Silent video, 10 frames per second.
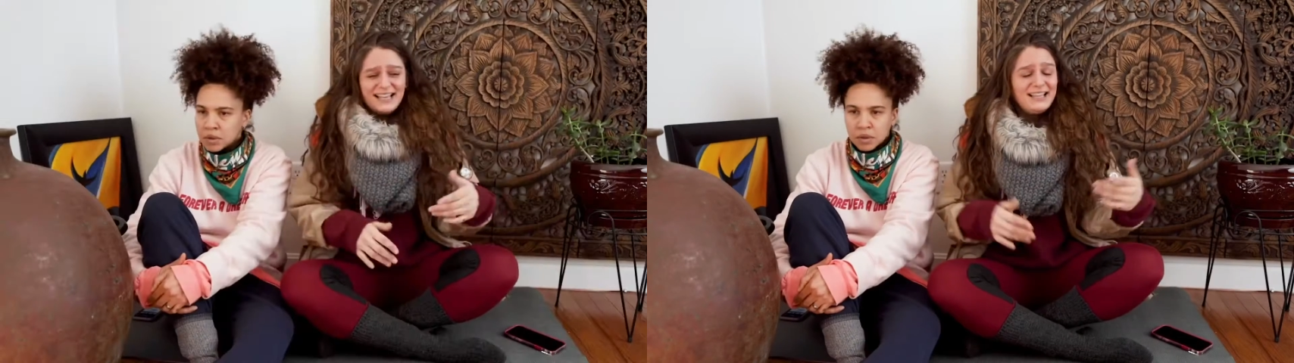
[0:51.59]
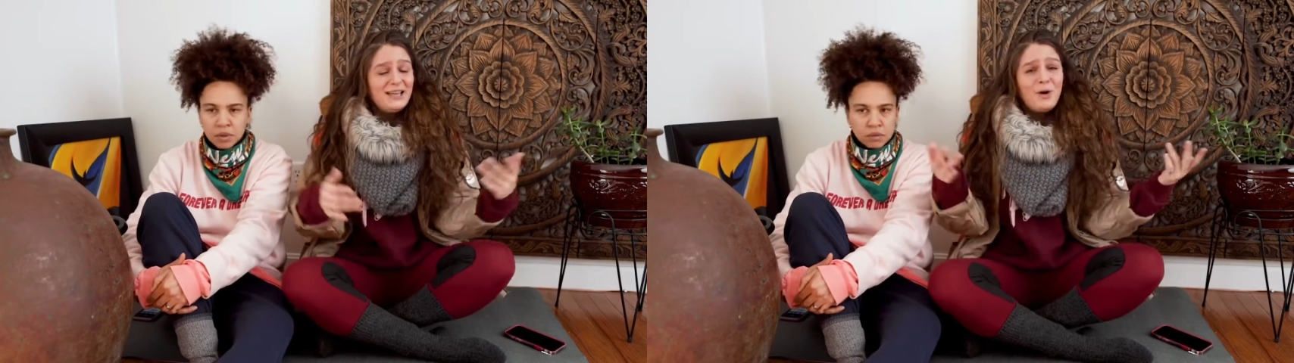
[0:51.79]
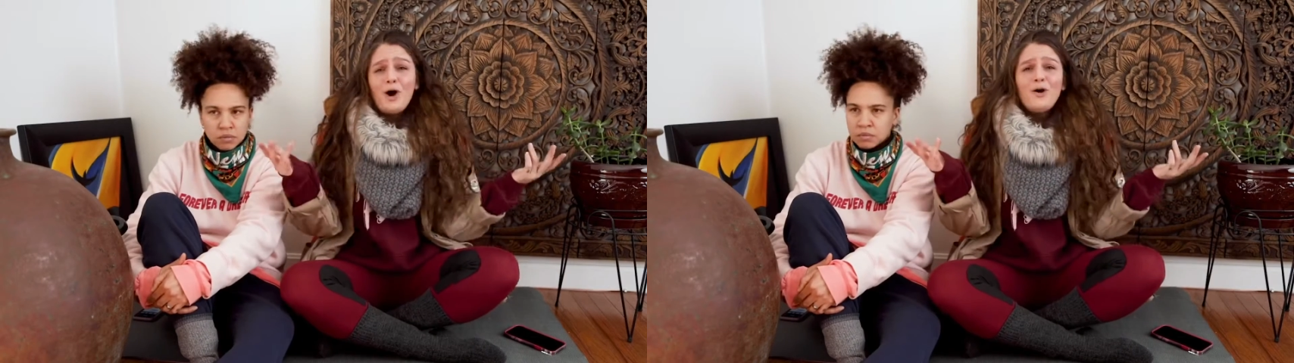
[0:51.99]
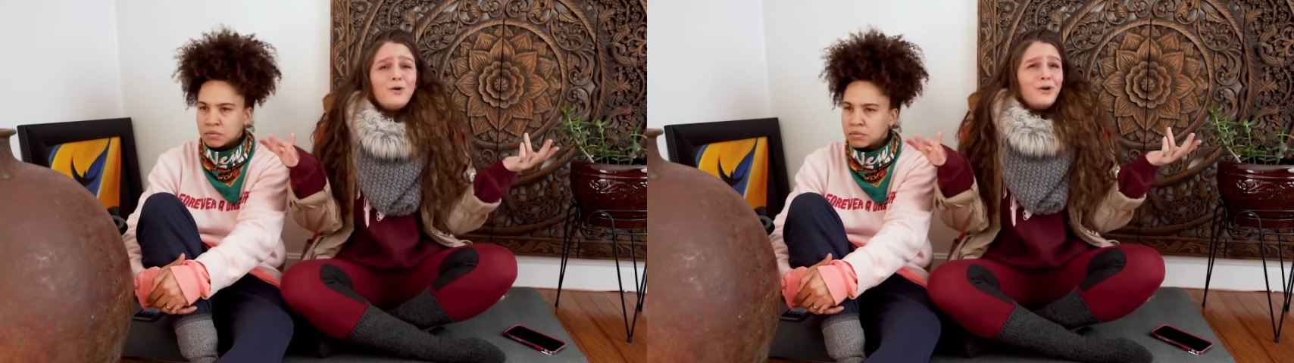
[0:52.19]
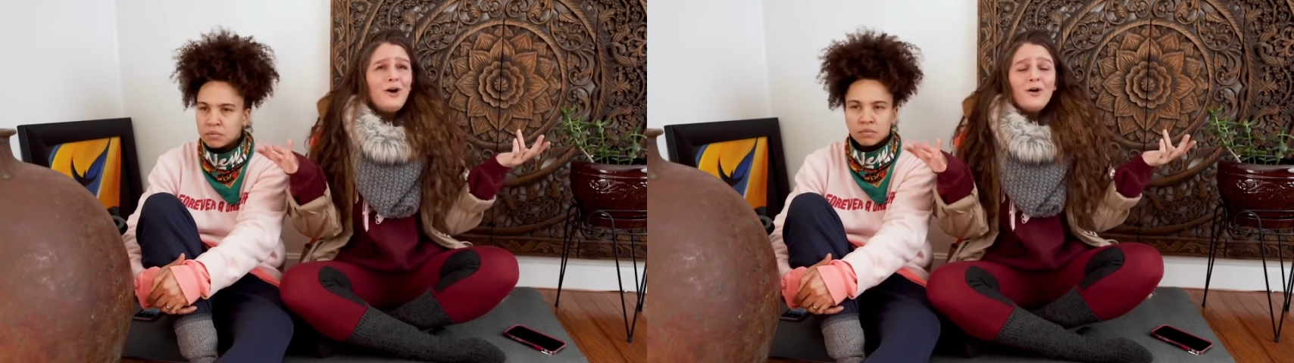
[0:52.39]
Speaker 1: tell them,
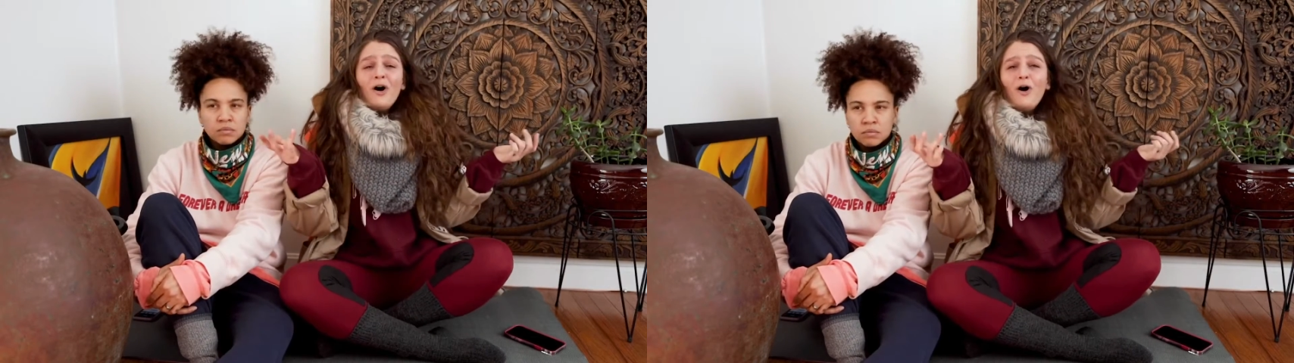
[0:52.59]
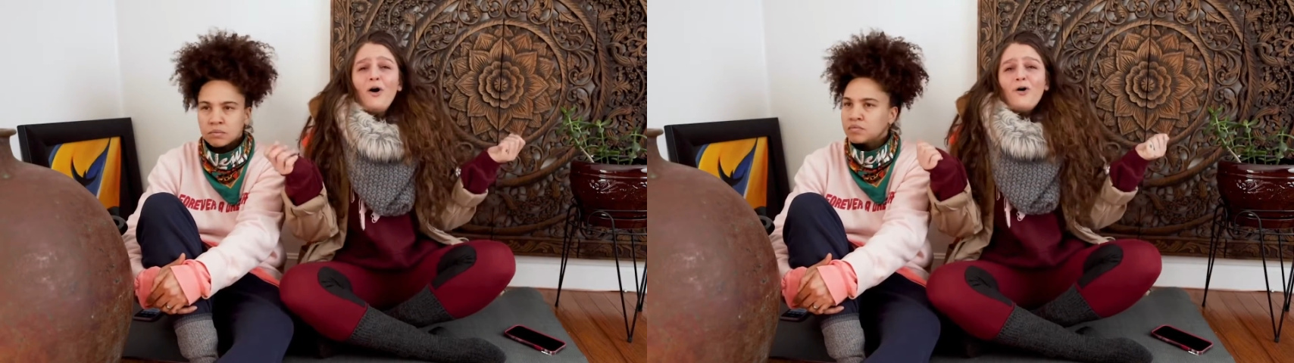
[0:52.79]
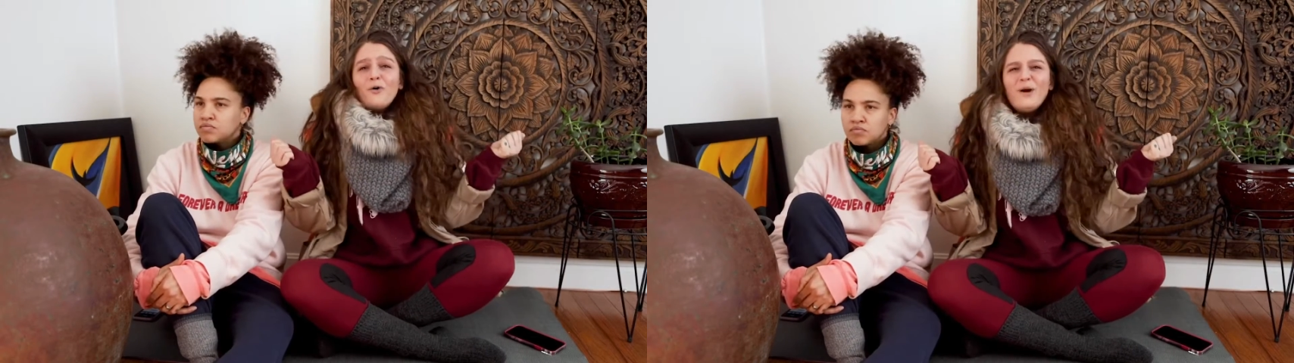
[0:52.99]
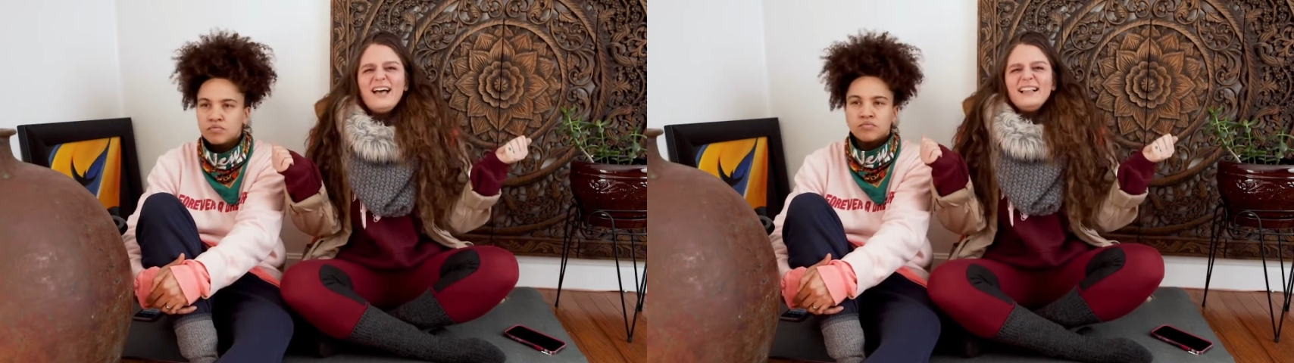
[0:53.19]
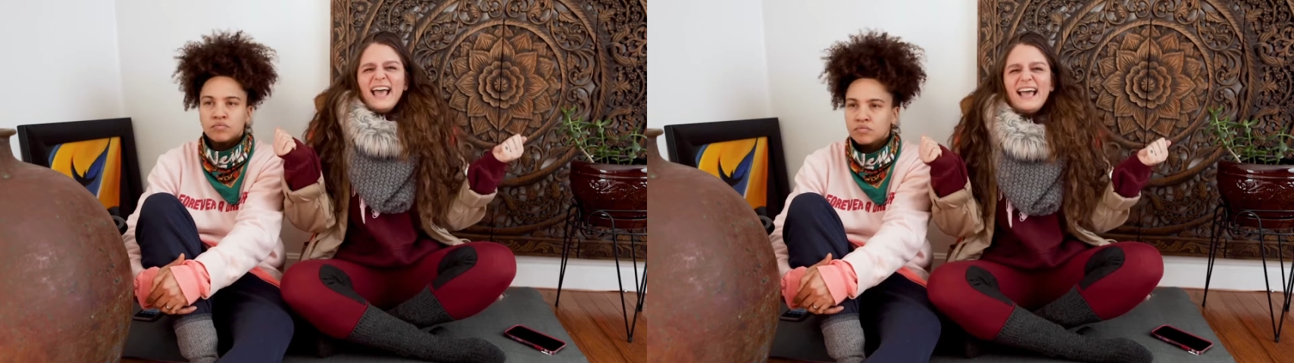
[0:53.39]
oh no, oh
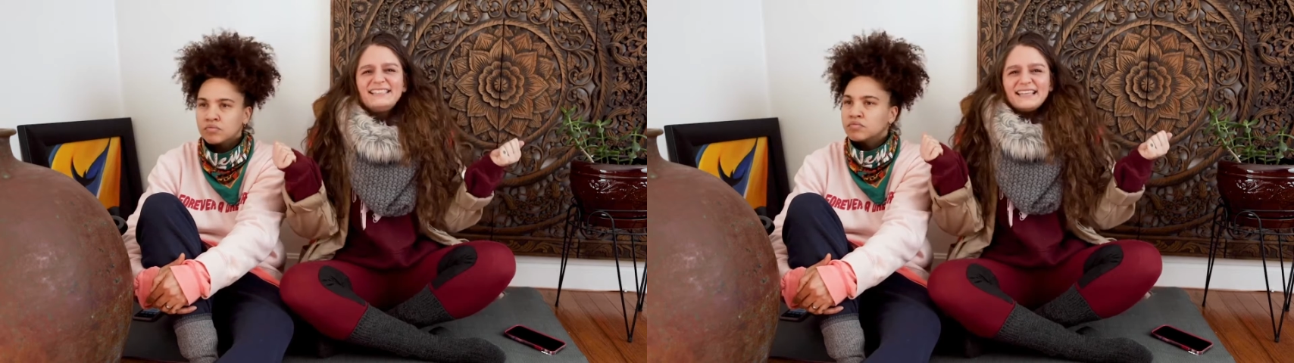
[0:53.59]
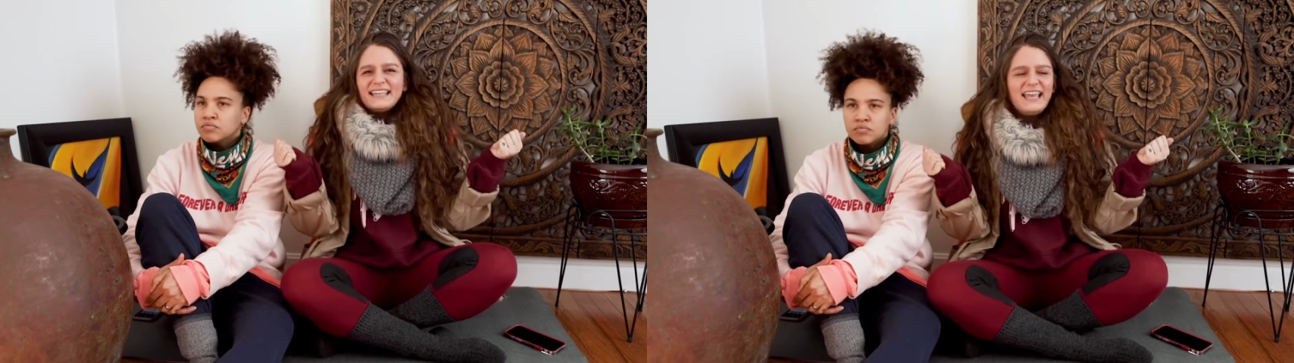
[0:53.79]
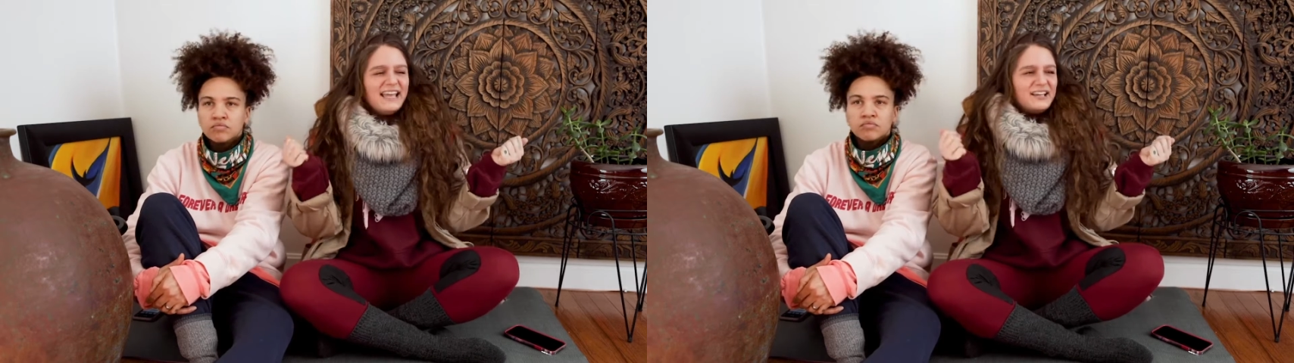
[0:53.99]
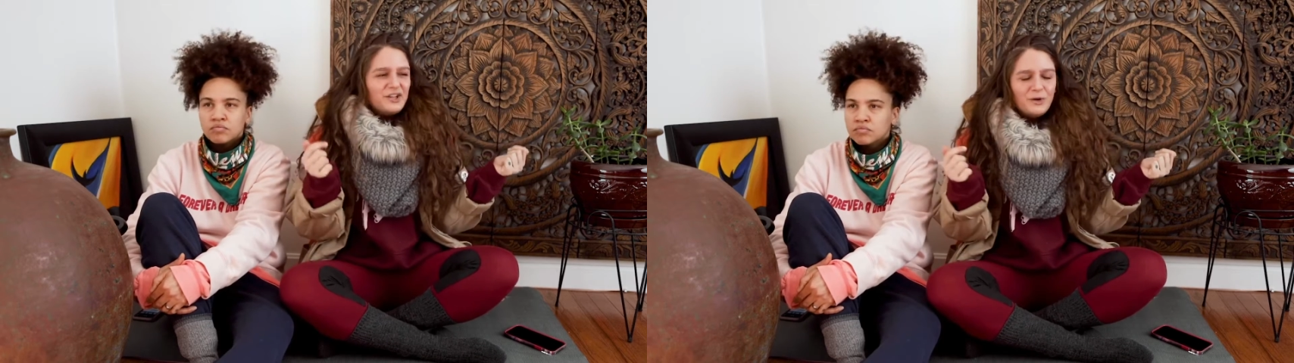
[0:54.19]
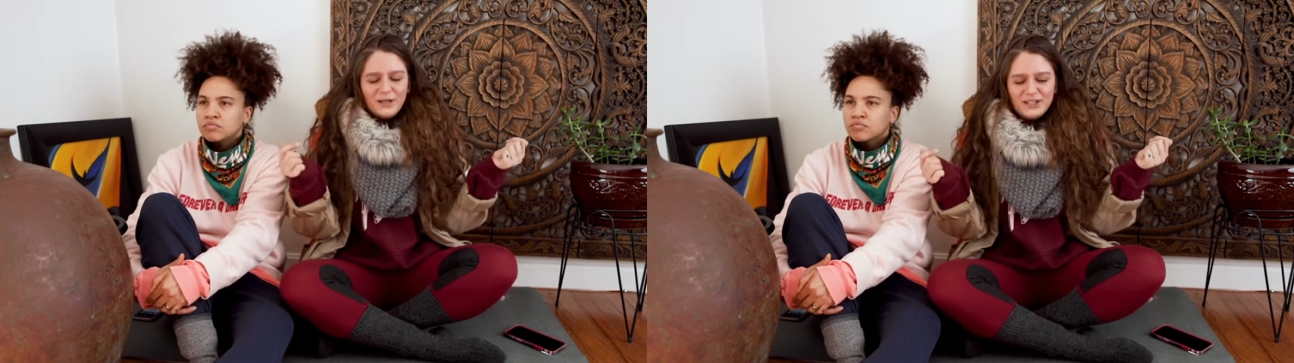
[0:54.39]
well, ask again.
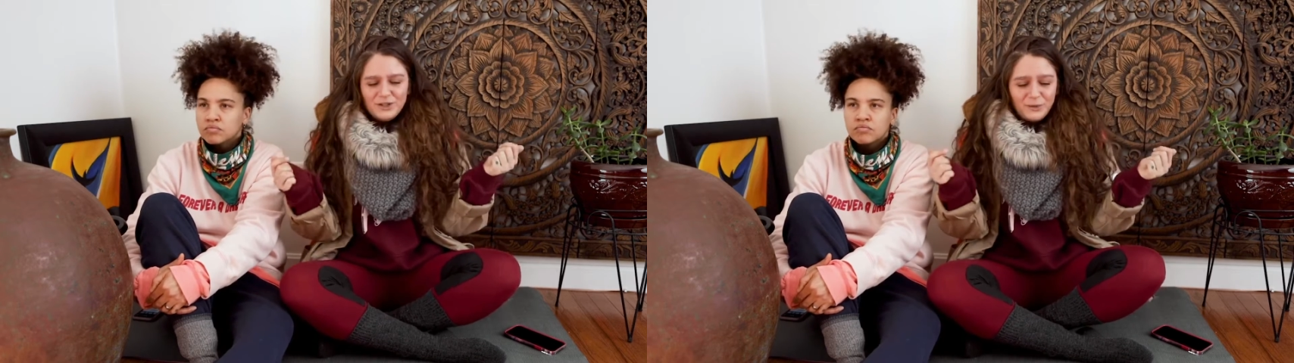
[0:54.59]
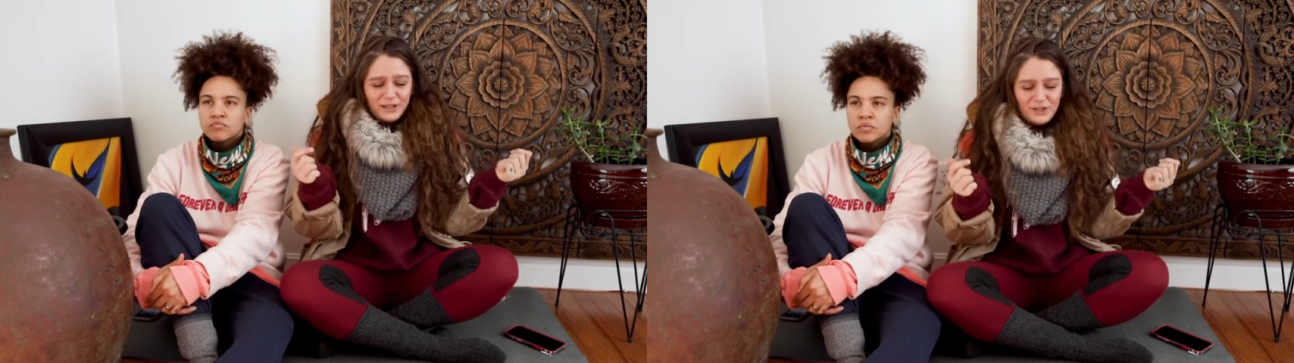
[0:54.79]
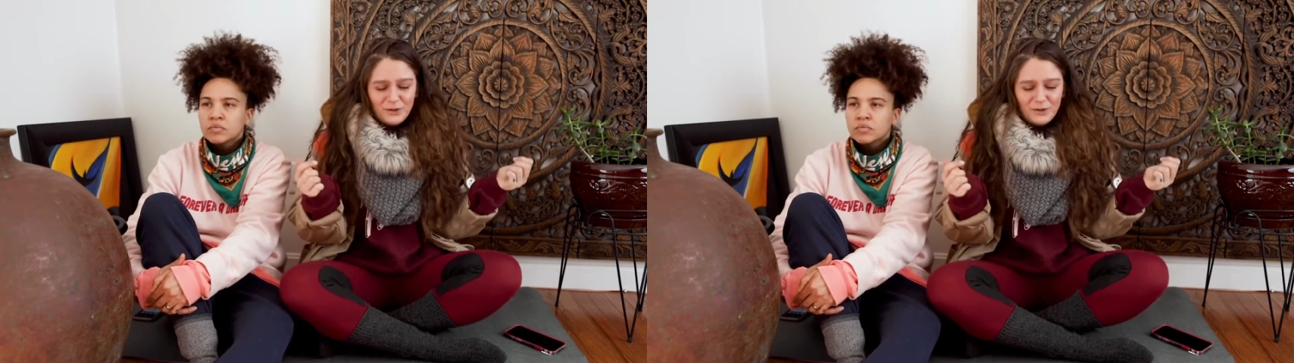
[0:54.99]
Do it, do it,